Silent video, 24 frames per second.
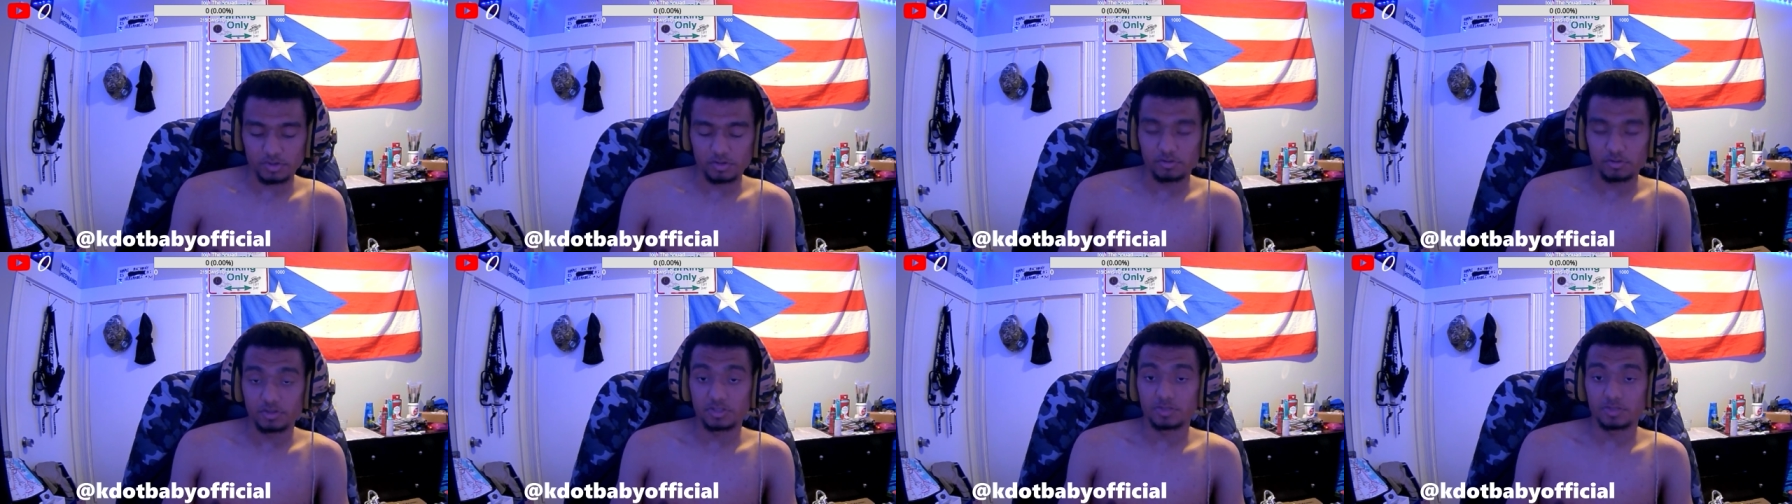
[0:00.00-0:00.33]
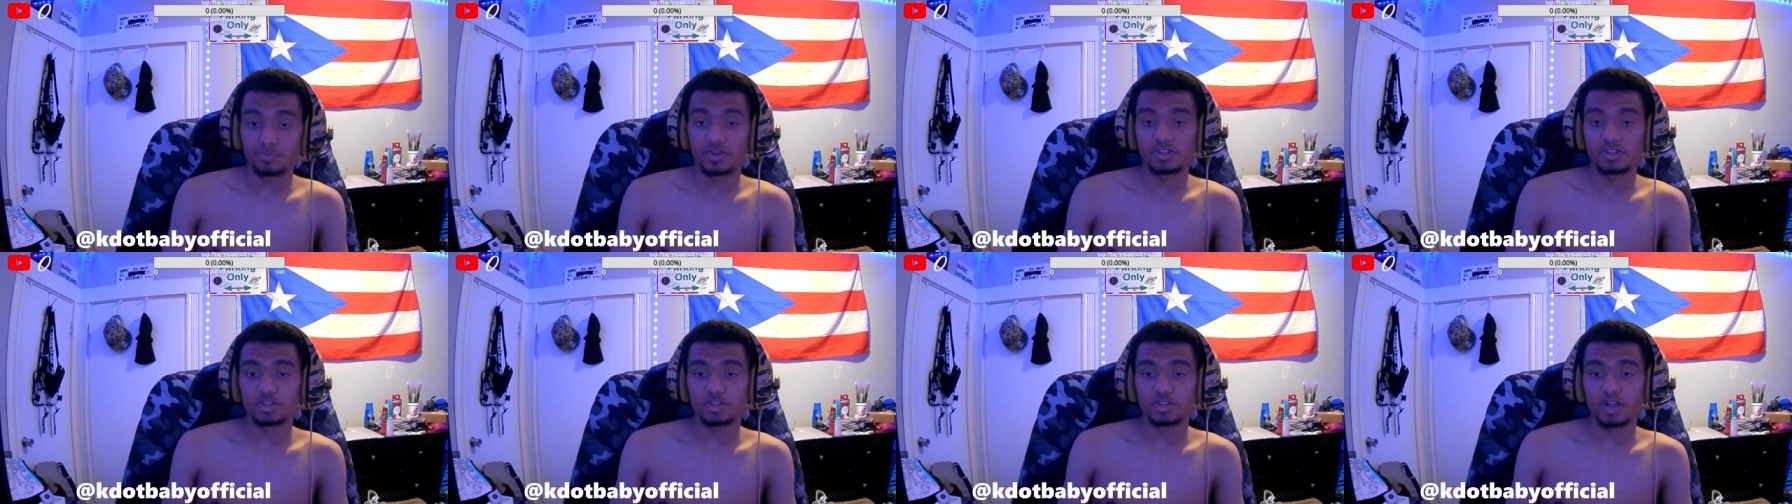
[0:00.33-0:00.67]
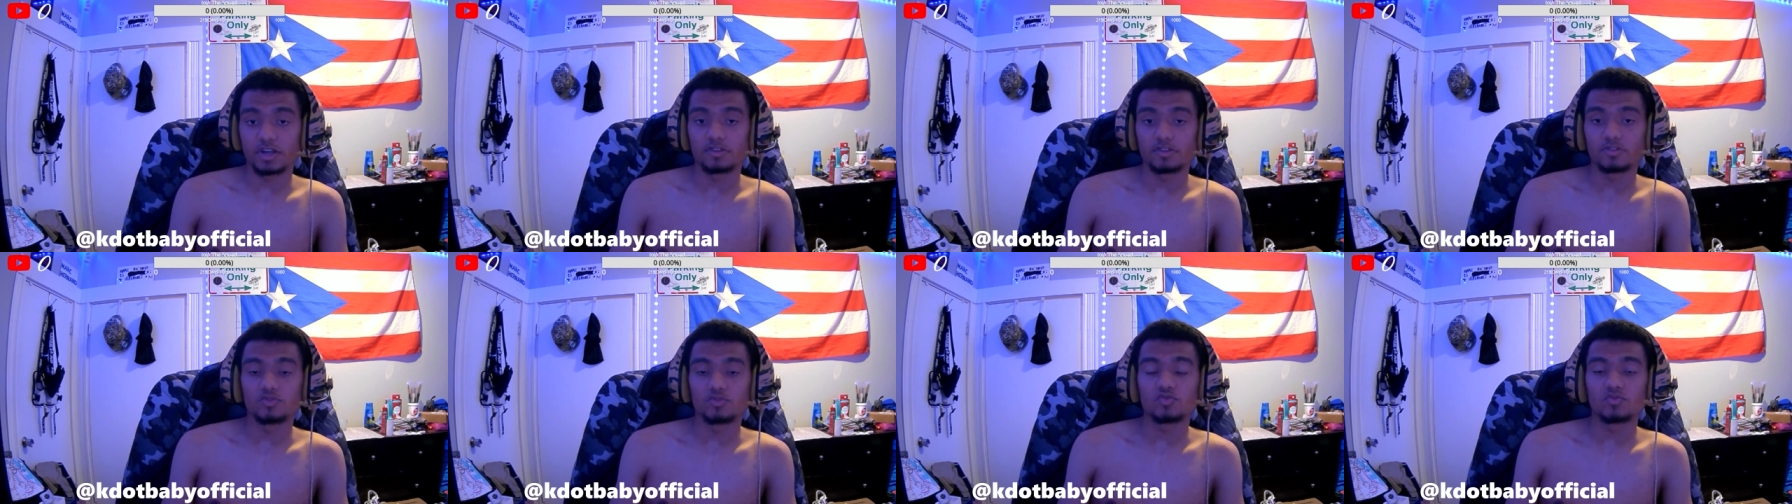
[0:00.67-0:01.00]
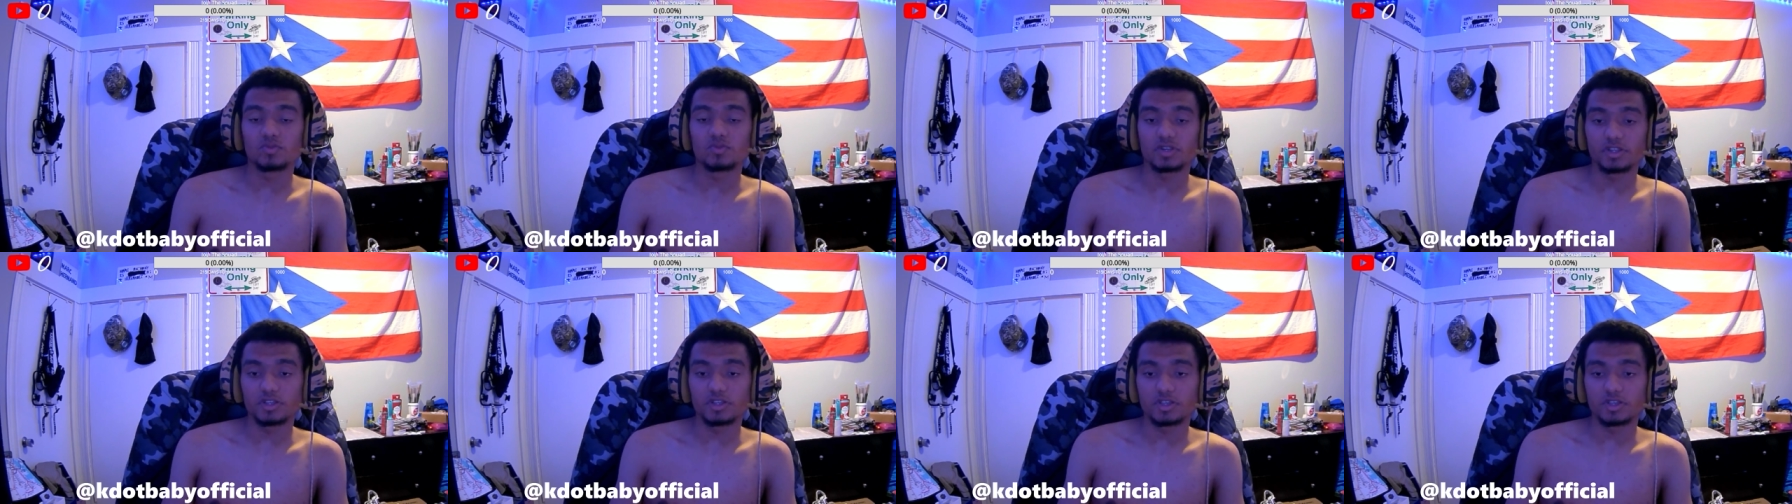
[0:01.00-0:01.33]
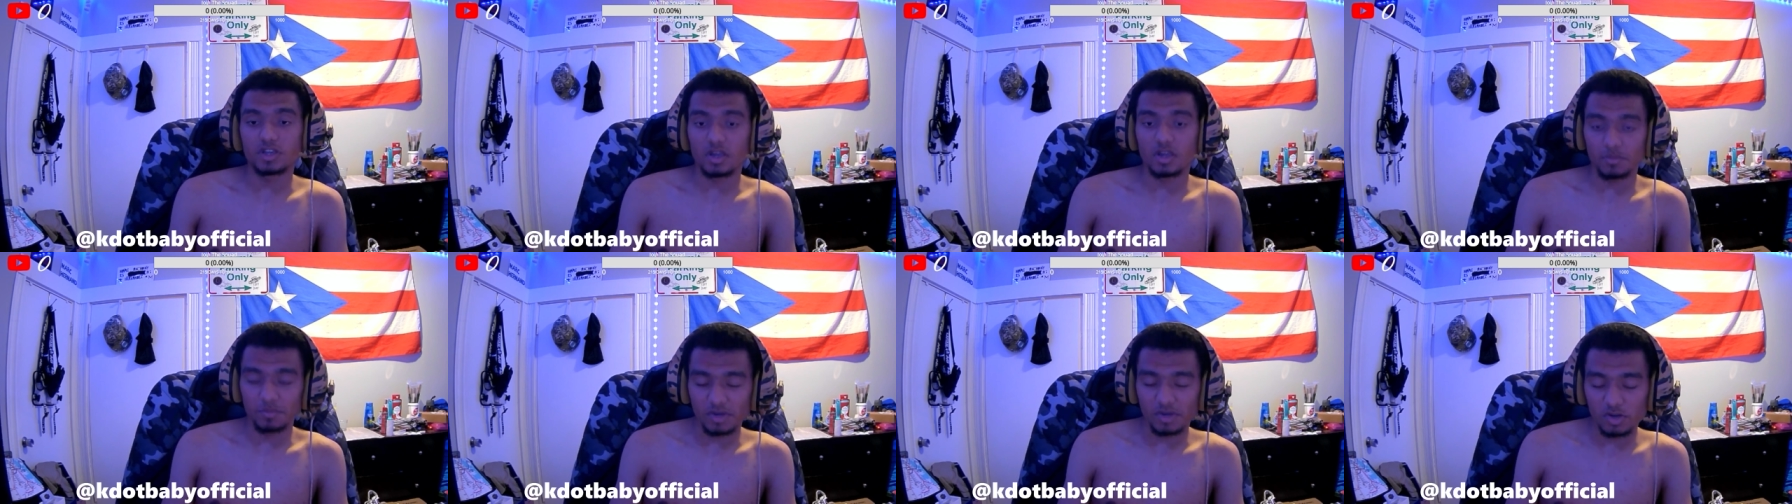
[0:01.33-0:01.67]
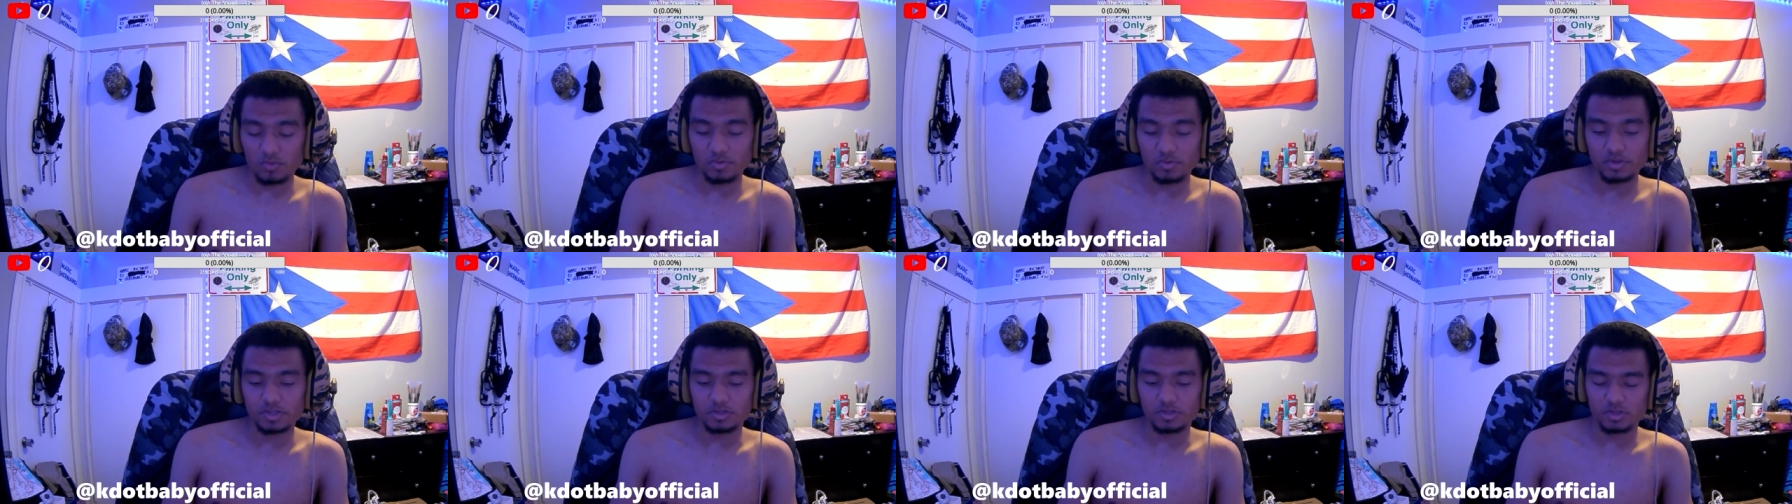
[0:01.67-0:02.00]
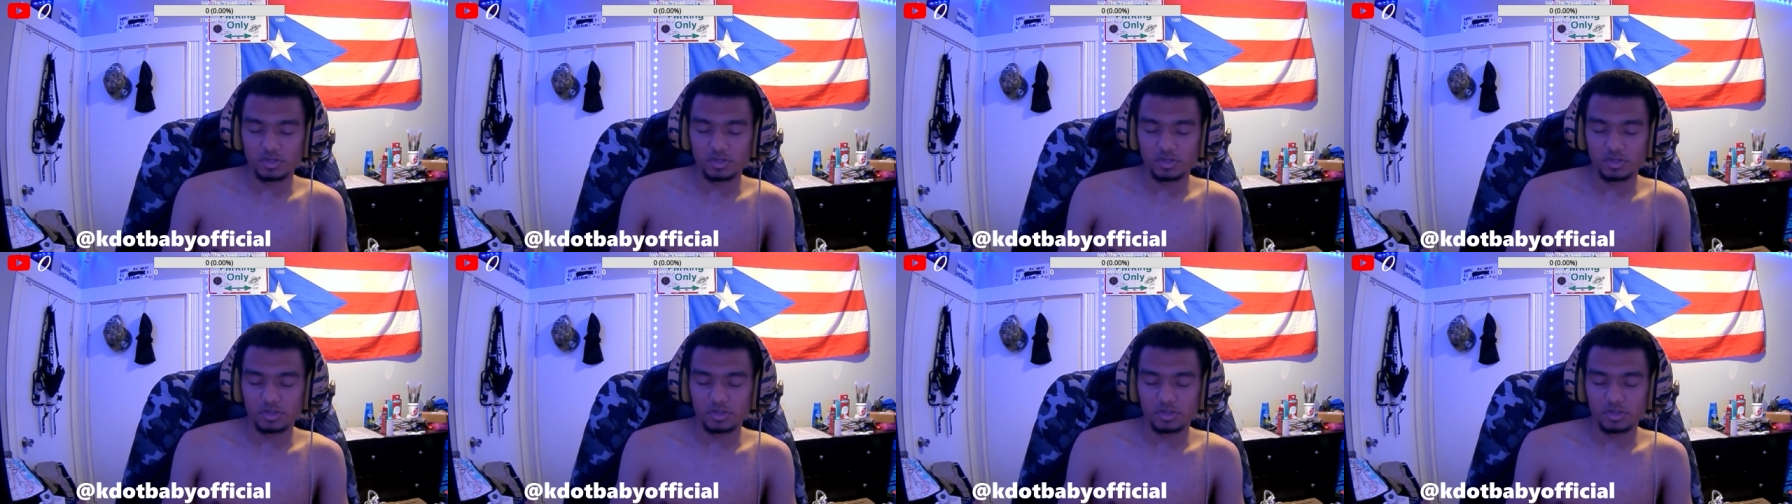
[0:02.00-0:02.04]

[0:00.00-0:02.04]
Especially that new one he came out with.